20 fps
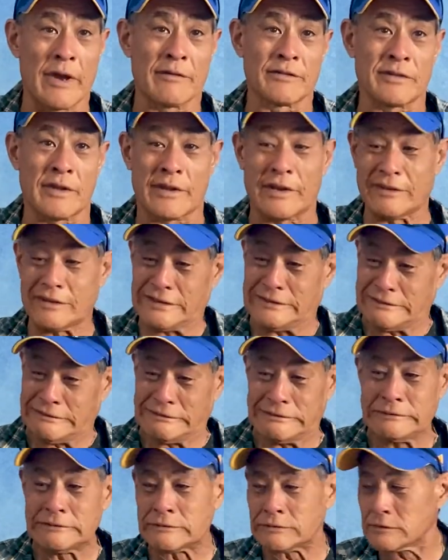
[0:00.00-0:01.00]
I was like,
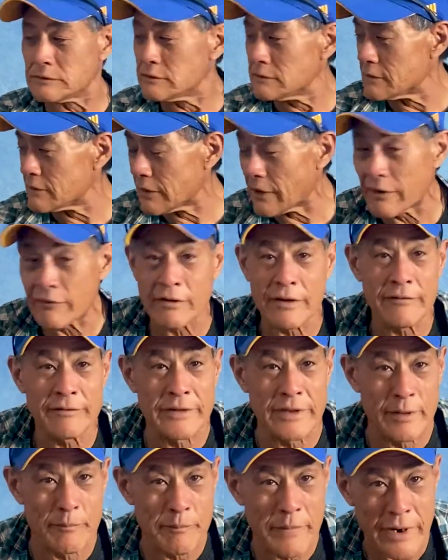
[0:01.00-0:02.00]
Ooh, I don't have
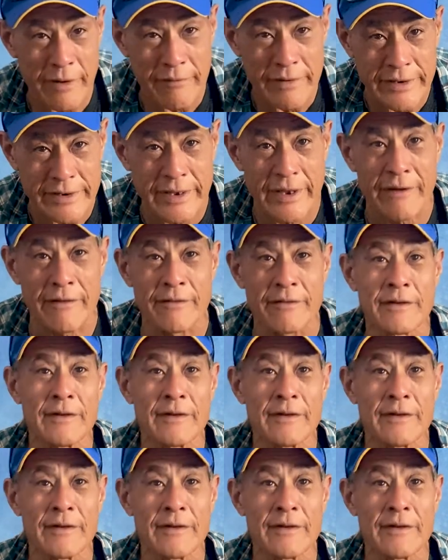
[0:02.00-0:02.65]
to get married now.